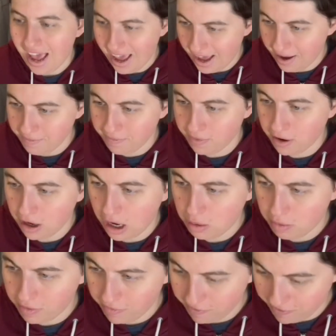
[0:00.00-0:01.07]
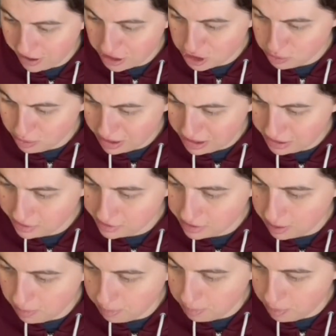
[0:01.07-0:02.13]
ever refreshments
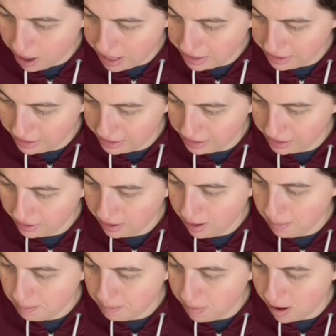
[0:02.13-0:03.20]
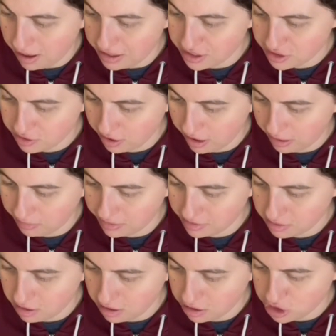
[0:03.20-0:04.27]
brightening body scrub. It's
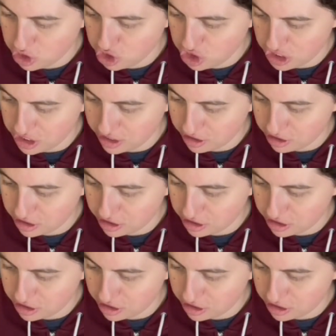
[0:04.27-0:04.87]
called Ginger